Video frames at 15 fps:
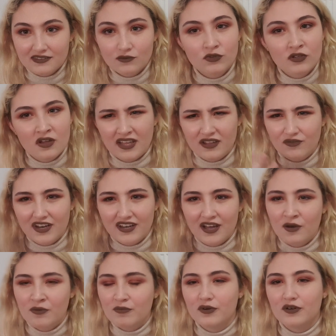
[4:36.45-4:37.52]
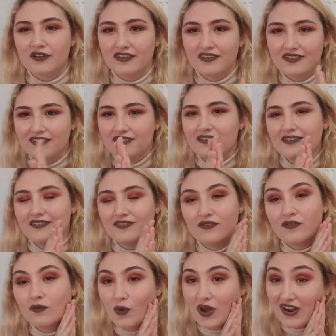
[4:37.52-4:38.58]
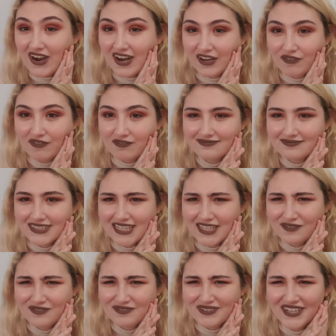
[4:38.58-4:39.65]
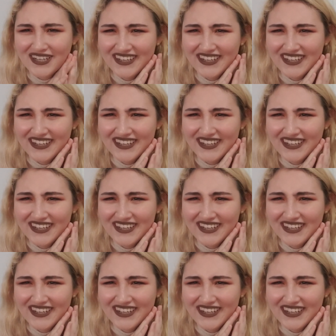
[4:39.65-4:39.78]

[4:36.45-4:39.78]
well not like right now, but where I live,